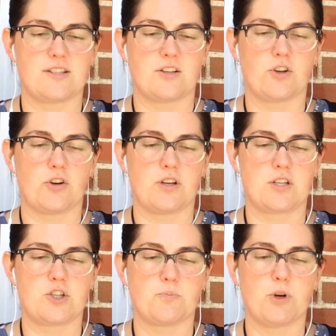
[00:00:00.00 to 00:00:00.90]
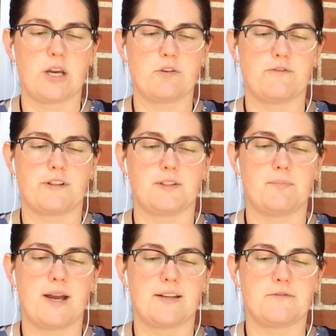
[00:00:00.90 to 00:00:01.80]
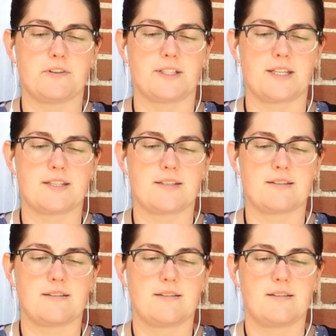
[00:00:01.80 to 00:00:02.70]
encouraged prayer-filled mindfulness